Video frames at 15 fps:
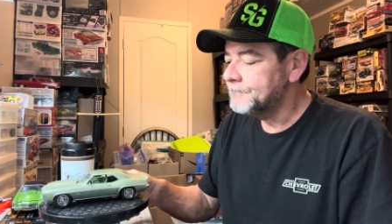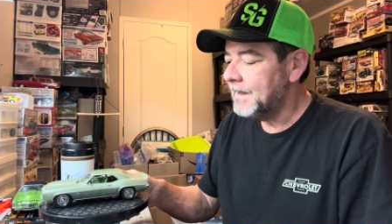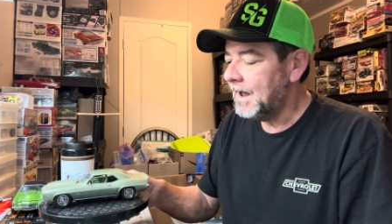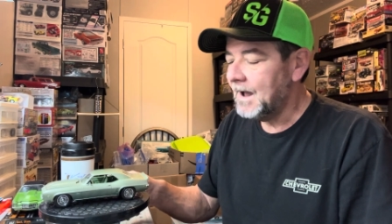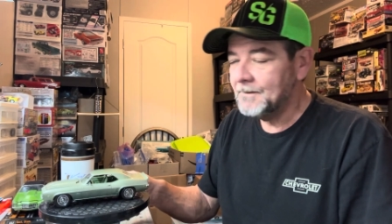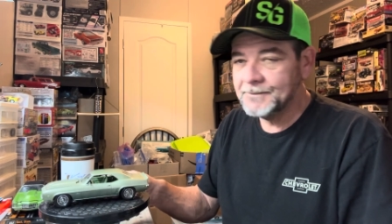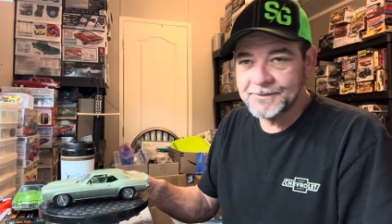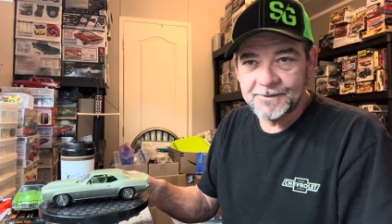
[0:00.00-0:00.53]

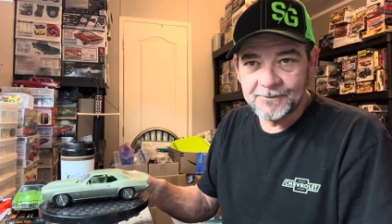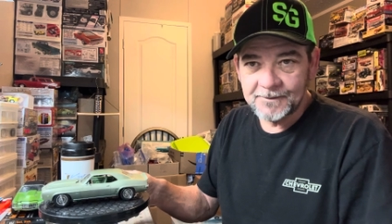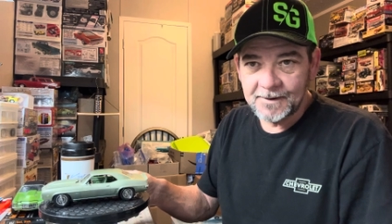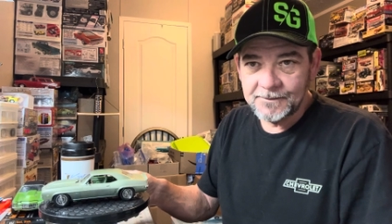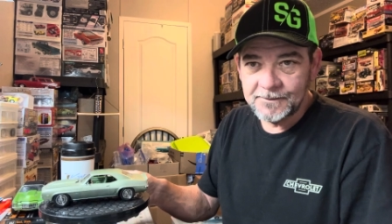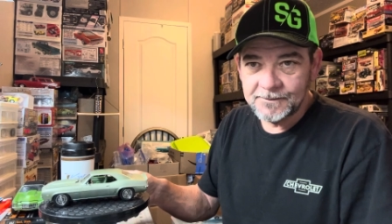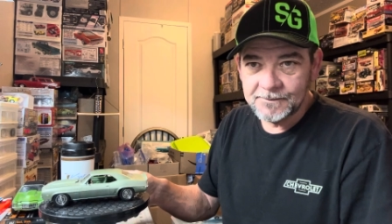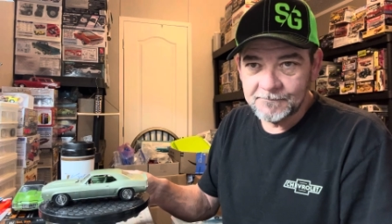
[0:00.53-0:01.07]
I'm still not
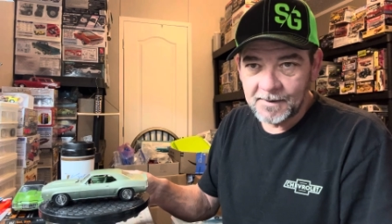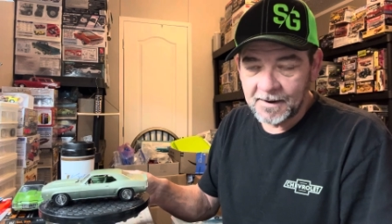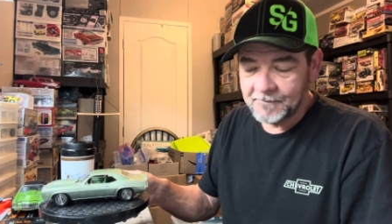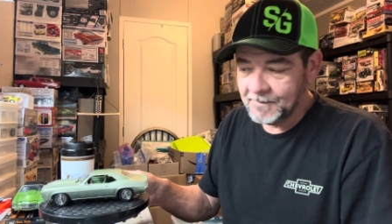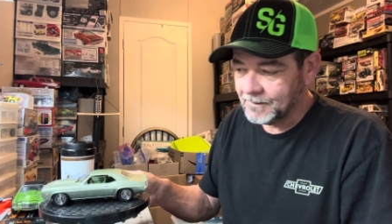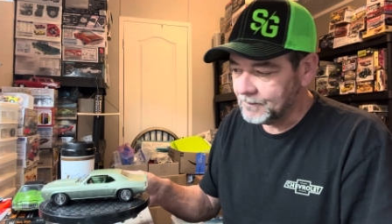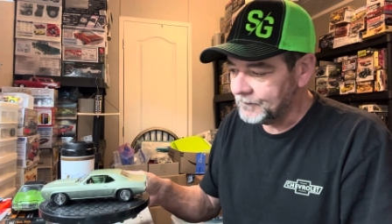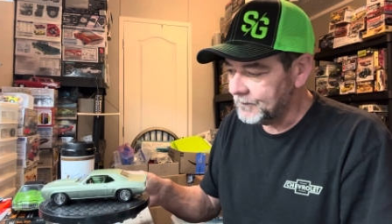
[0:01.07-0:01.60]
using bare
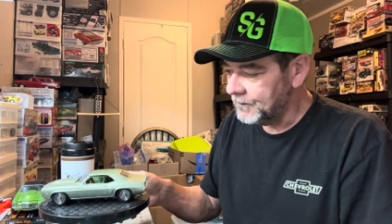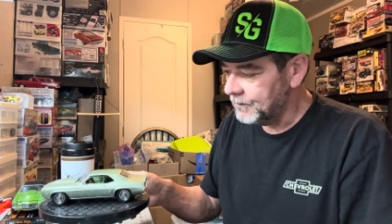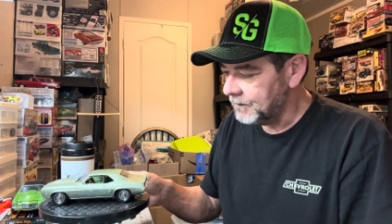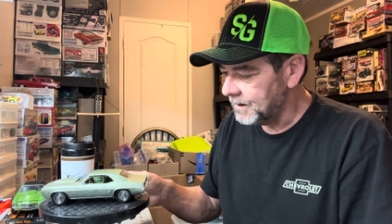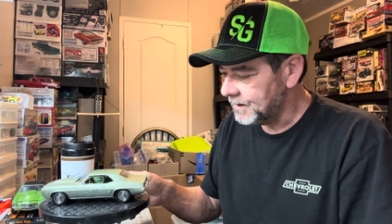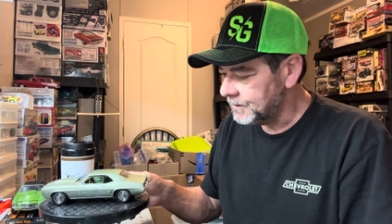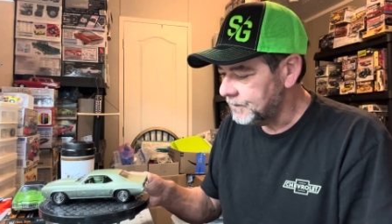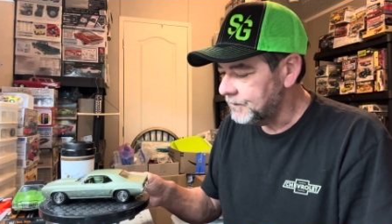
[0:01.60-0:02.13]
metal foil
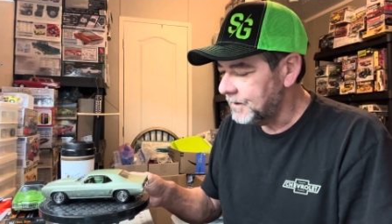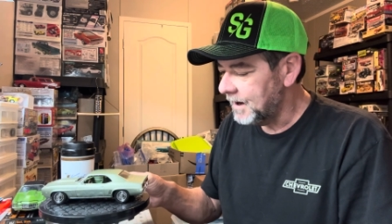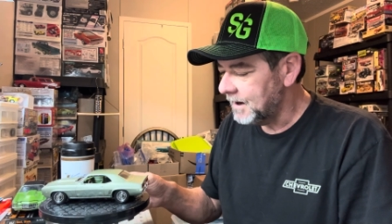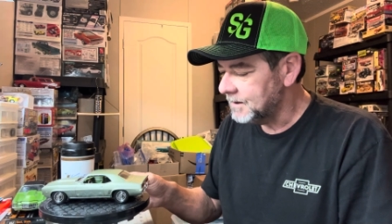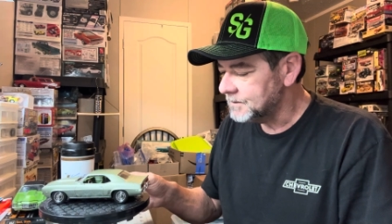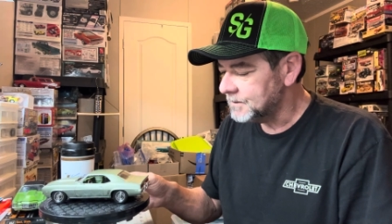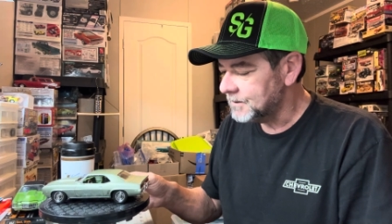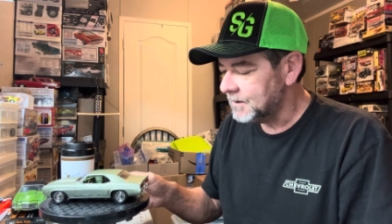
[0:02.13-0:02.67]
like you
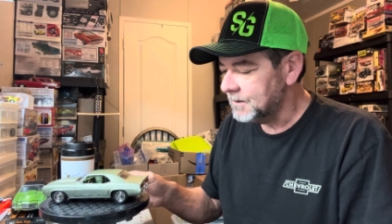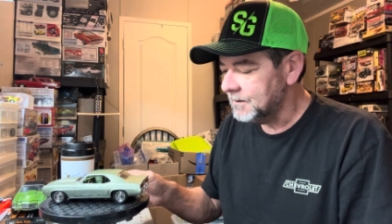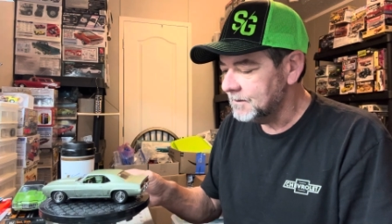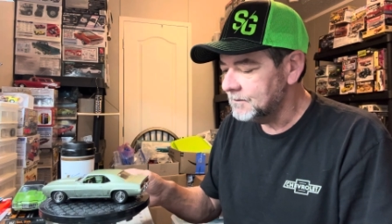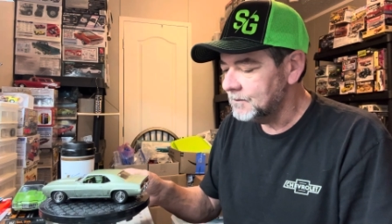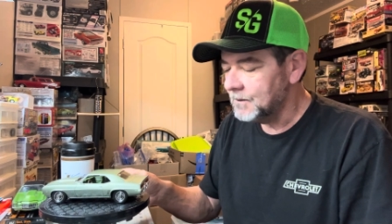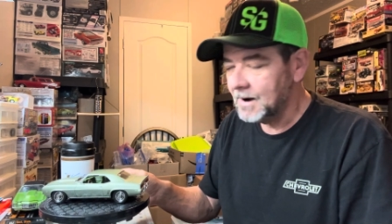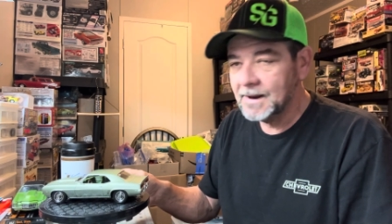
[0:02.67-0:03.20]
guys are.
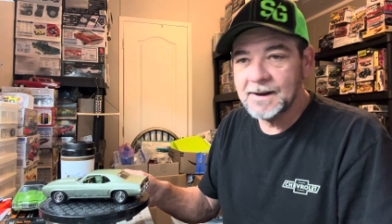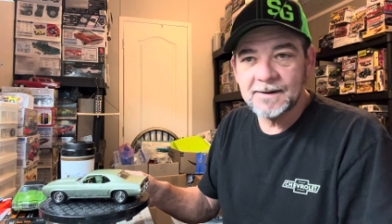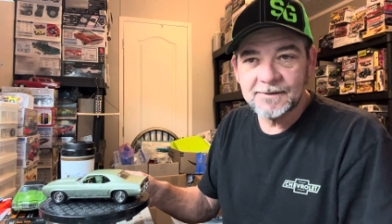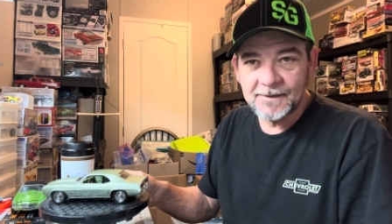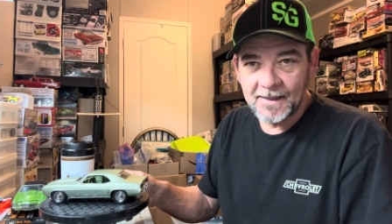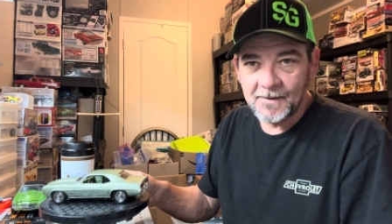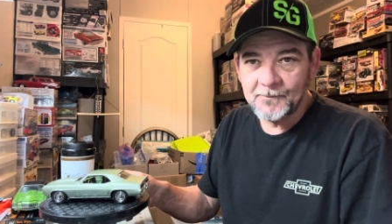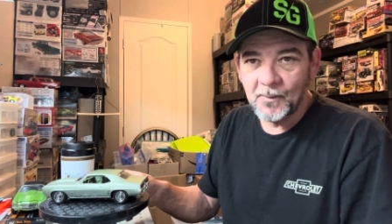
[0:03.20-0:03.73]
When I get to
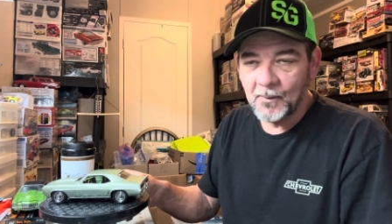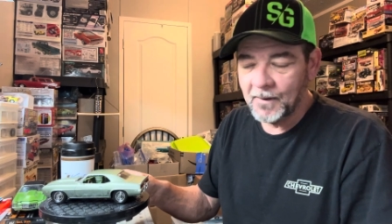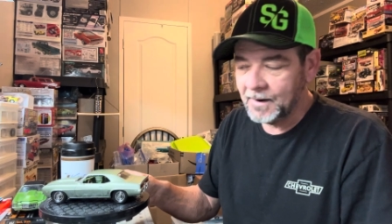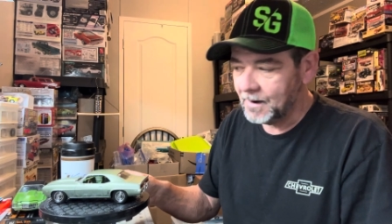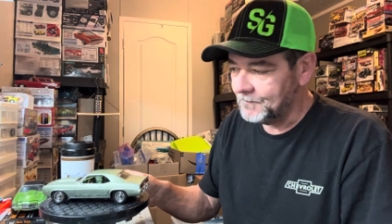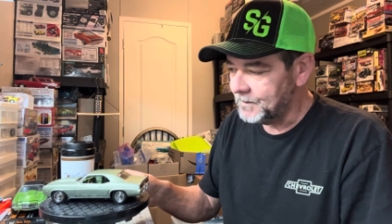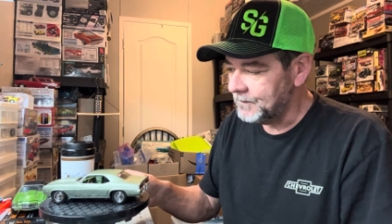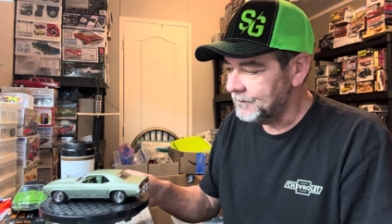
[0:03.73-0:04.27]
that point,
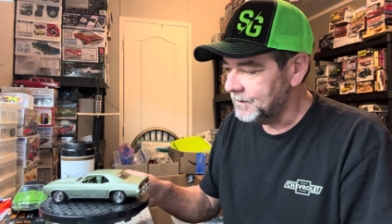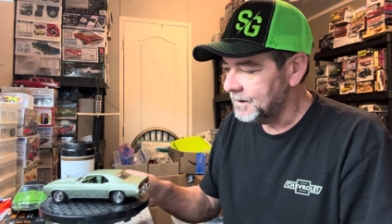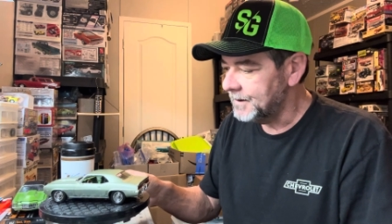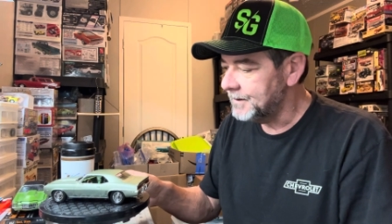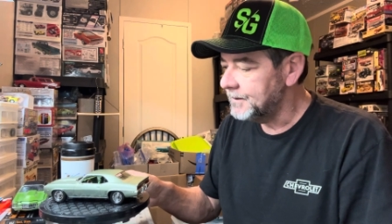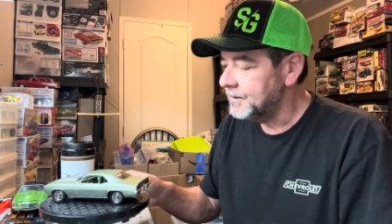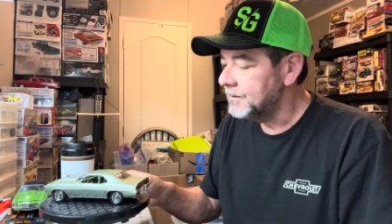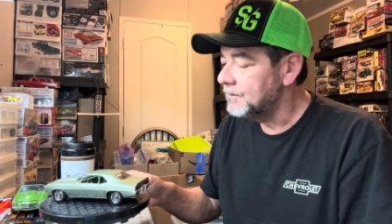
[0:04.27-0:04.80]
I'll be really
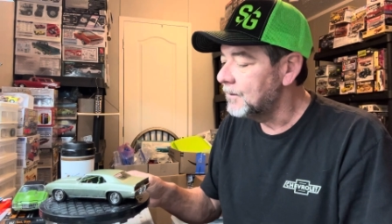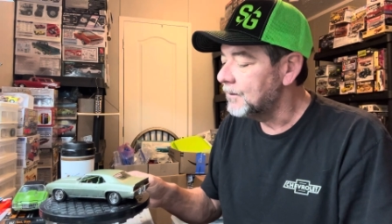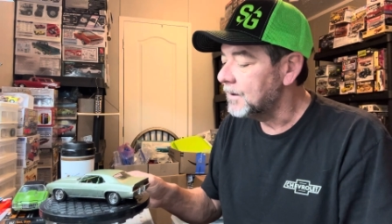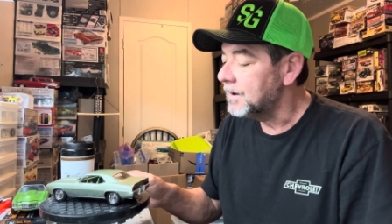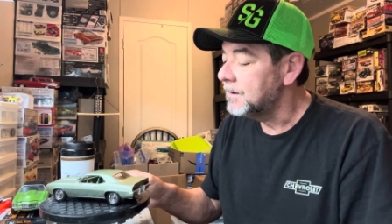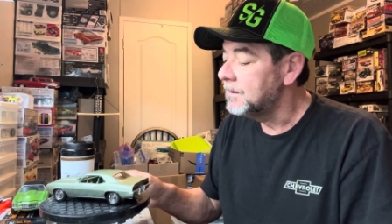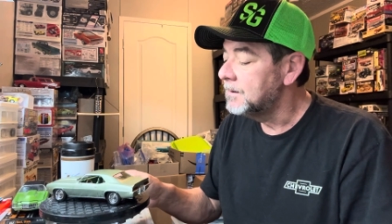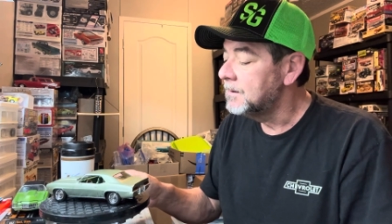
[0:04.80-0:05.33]
good, won't I?
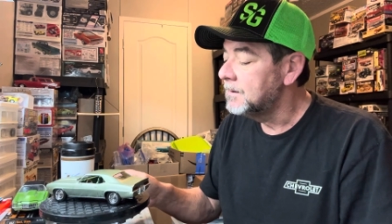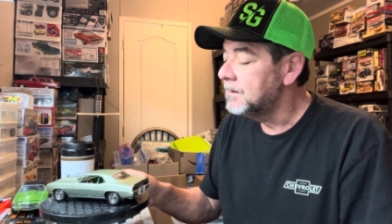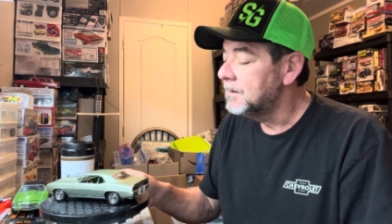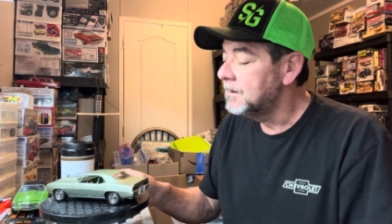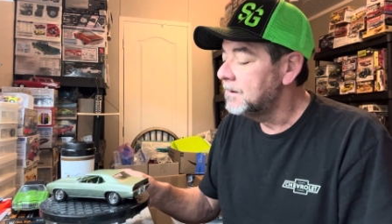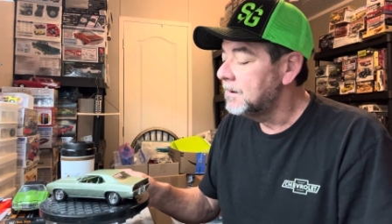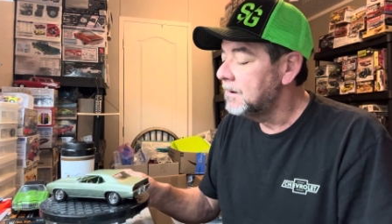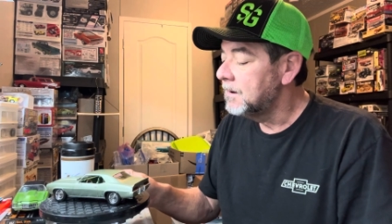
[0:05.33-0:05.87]

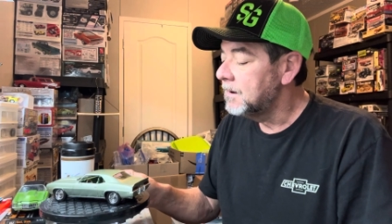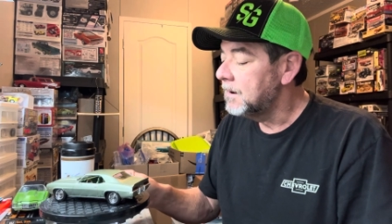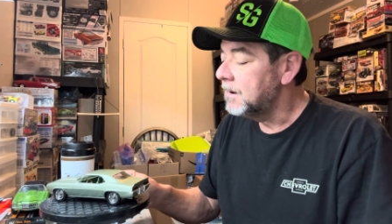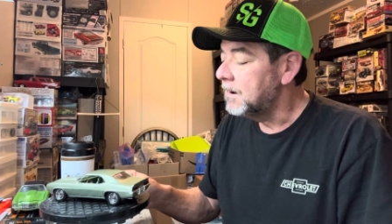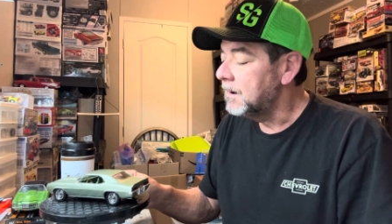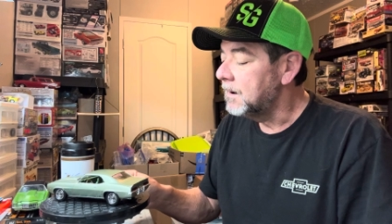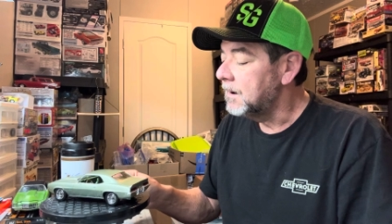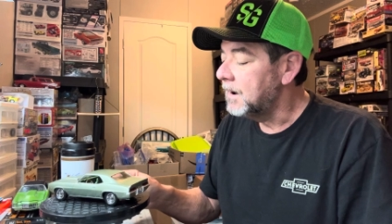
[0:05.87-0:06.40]

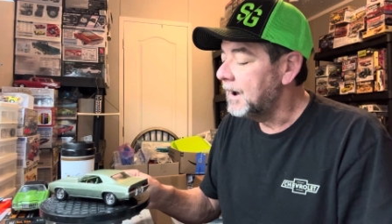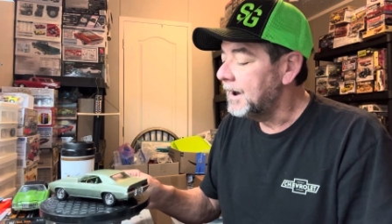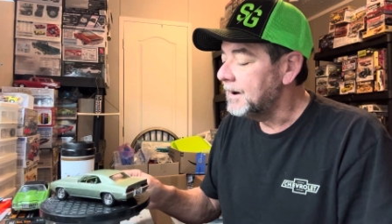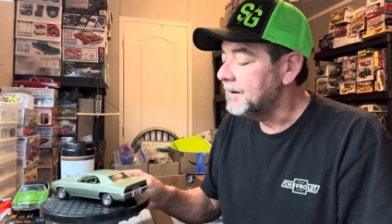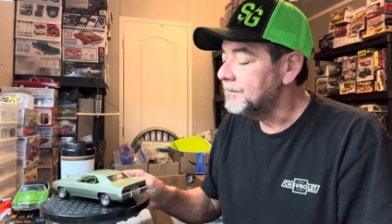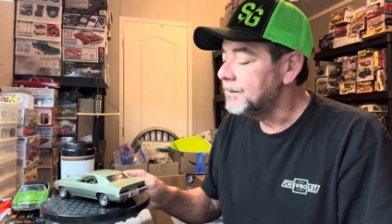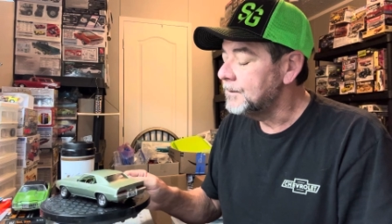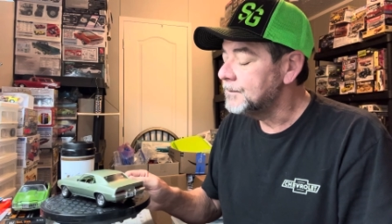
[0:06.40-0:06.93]
I
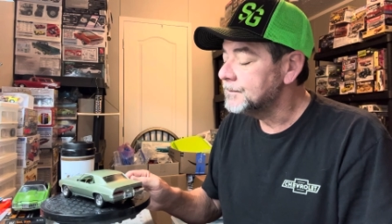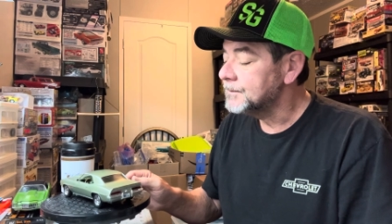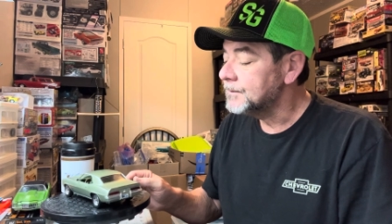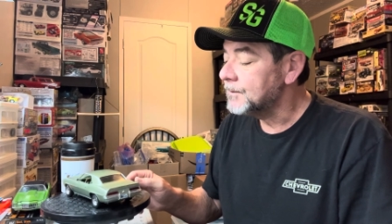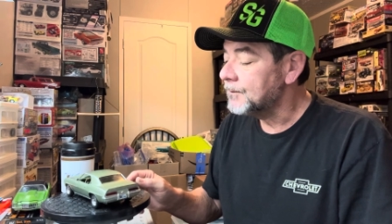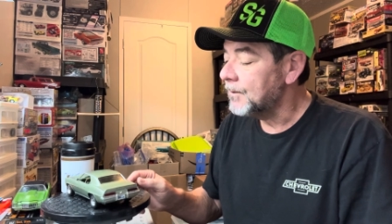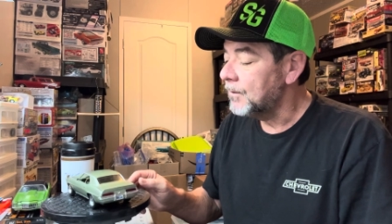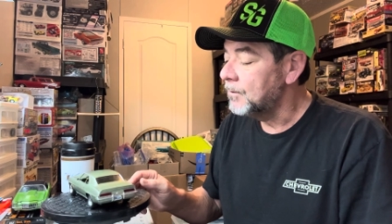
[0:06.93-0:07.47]
am using the
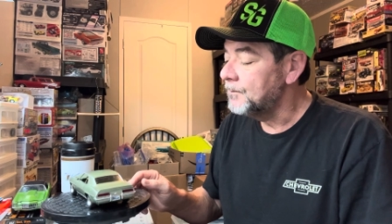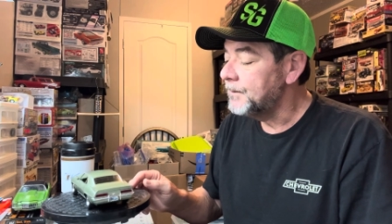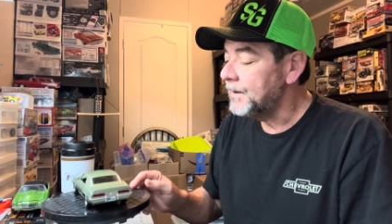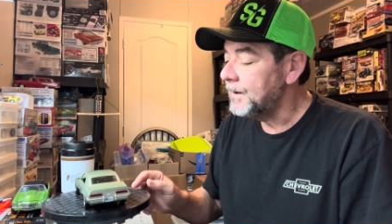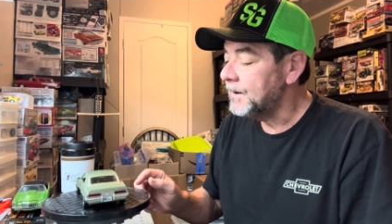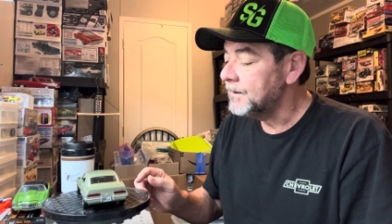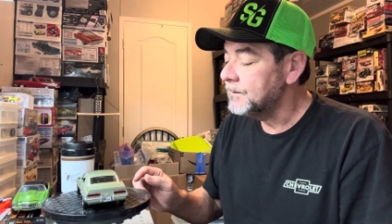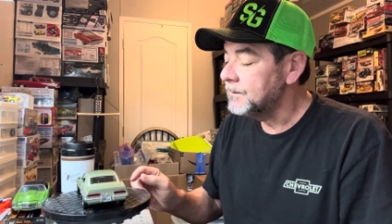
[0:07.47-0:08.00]
chrome
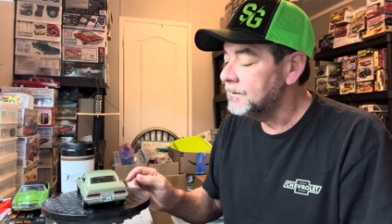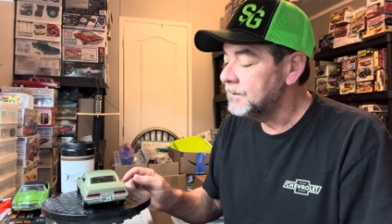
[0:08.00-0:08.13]
pin.